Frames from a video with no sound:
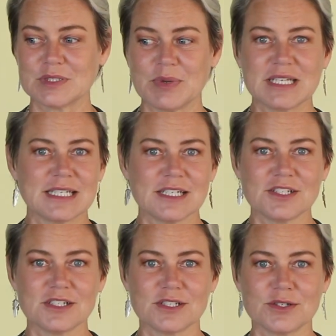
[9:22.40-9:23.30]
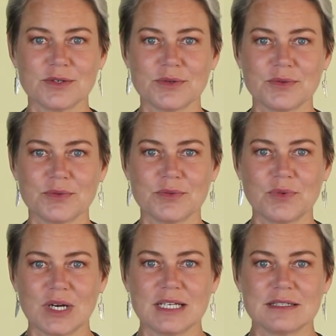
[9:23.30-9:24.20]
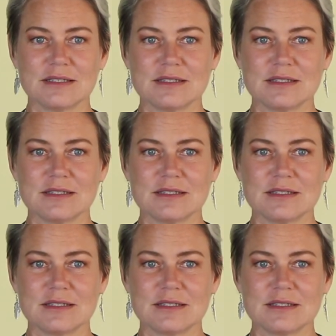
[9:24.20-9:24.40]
pay attention to what